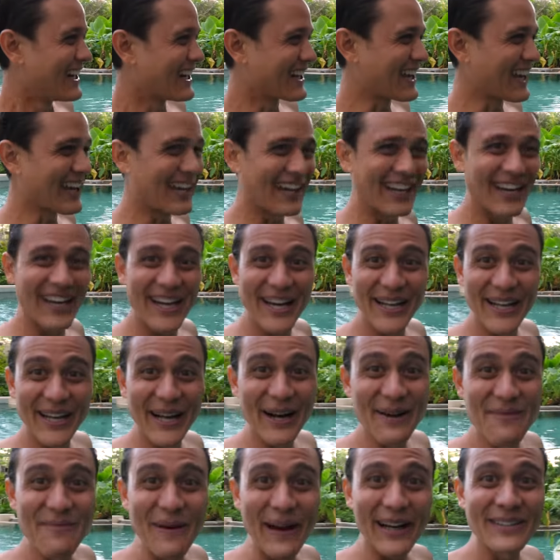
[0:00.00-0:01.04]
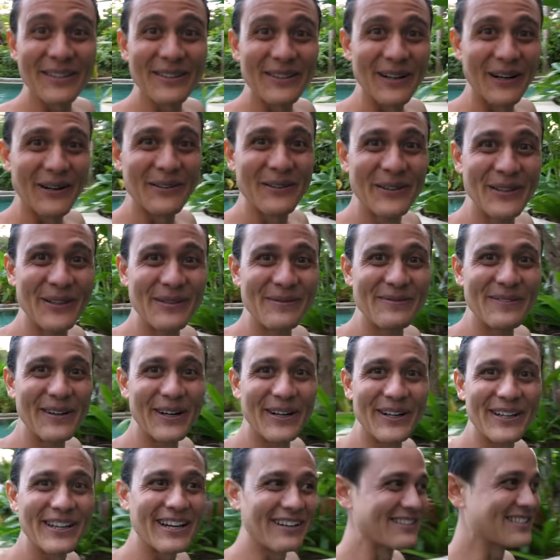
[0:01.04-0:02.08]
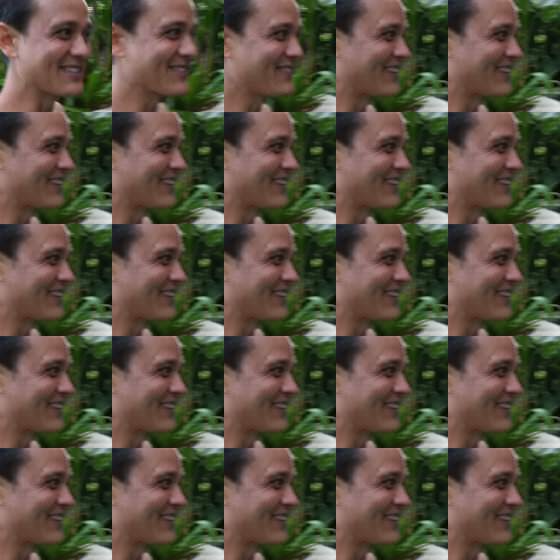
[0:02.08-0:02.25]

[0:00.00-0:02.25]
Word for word: Okay, and now back to our room. Oh, that was